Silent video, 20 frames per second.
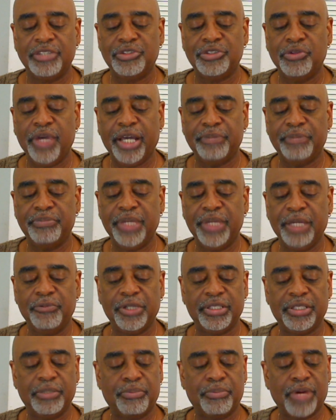to help me
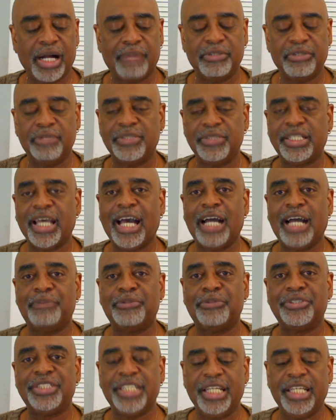with the problems I
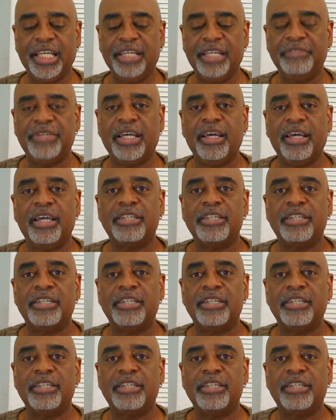perceive.